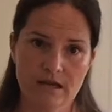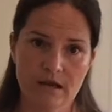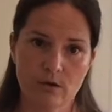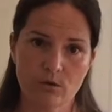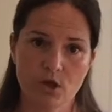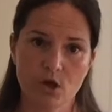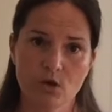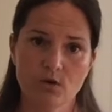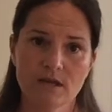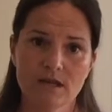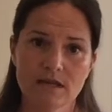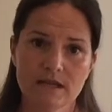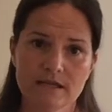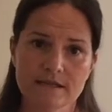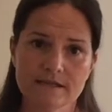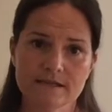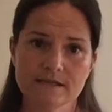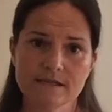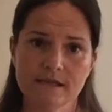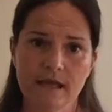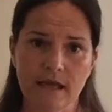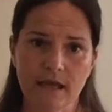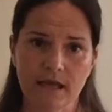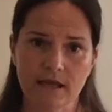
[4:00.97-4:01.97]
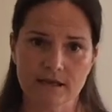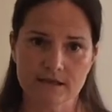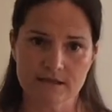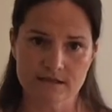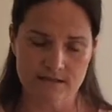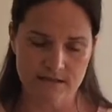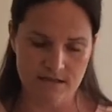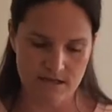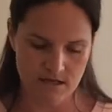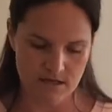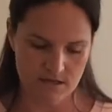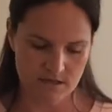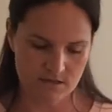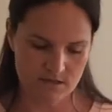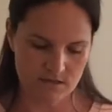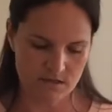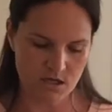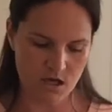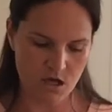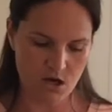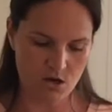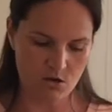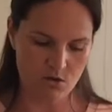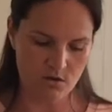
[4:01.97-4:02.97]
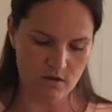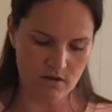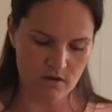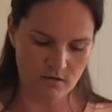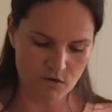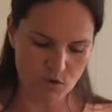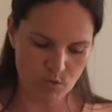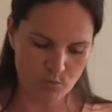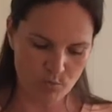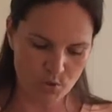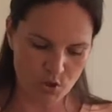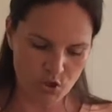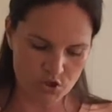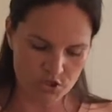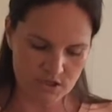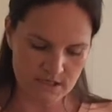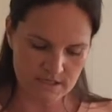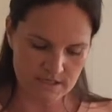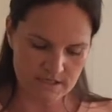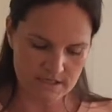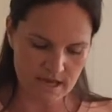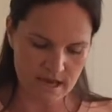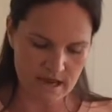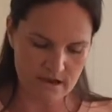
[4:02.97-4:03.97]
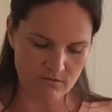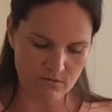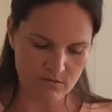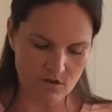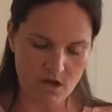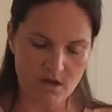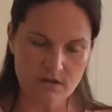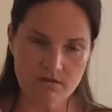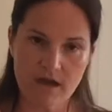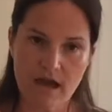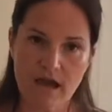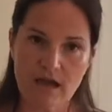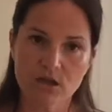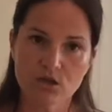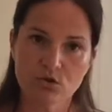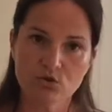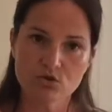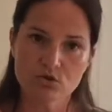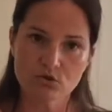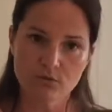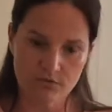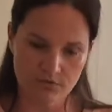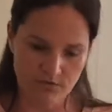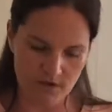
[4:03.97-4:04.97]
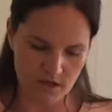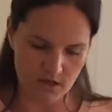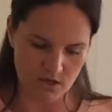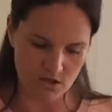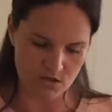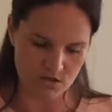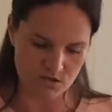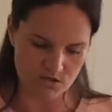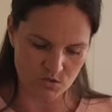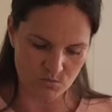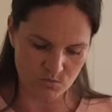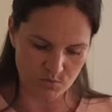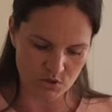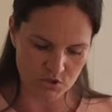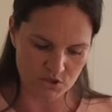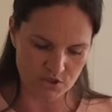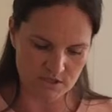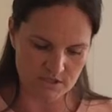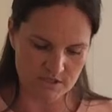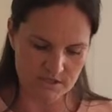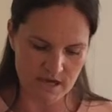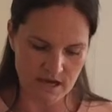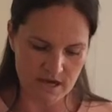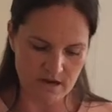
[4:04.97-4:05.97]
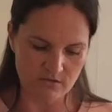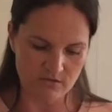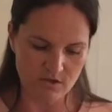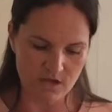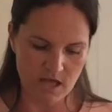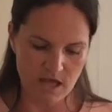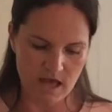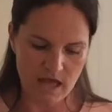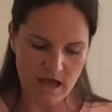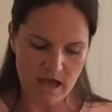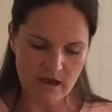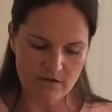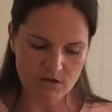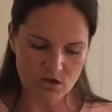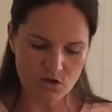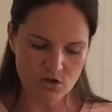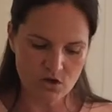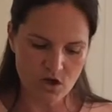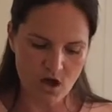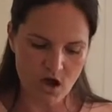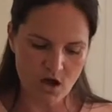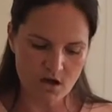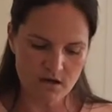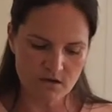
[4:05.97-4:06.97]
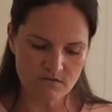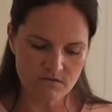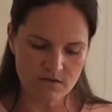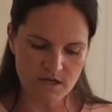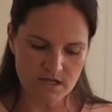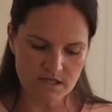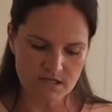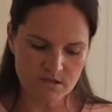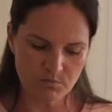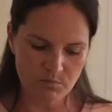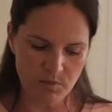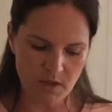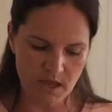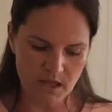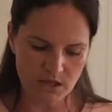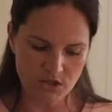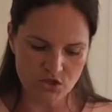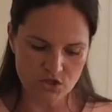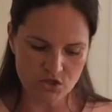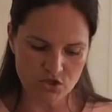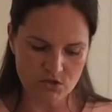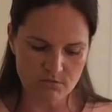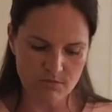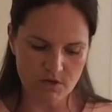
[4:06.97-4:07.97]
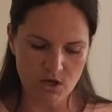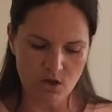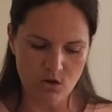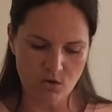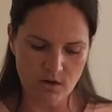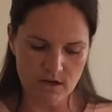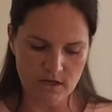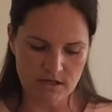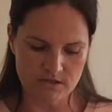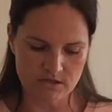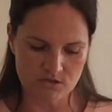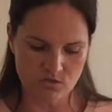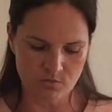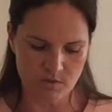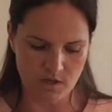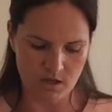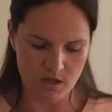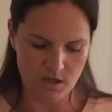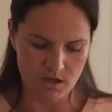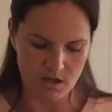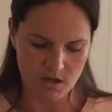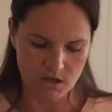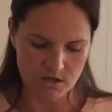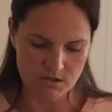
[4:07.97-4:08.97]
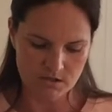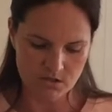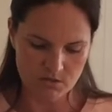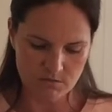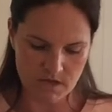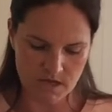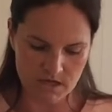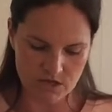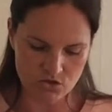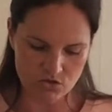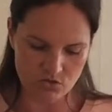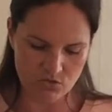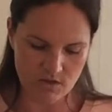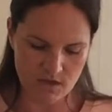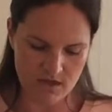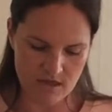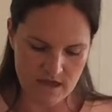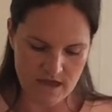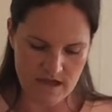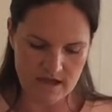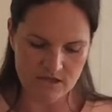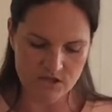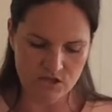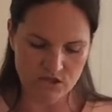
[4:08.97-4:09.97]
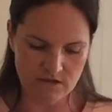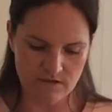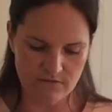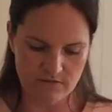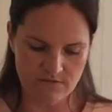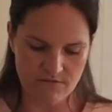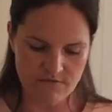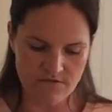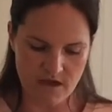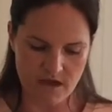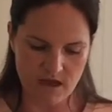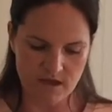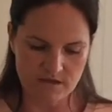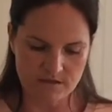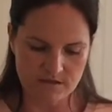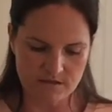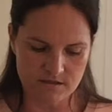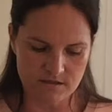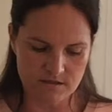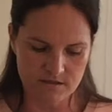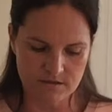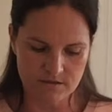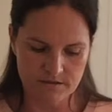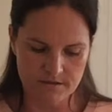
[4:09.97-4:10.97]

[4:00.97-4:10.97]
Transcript: Now we only need 6. So if you push it down like that, use your fingers to push it down, and then you kind of need to pinch them along a little bit to make sure that they actually fit.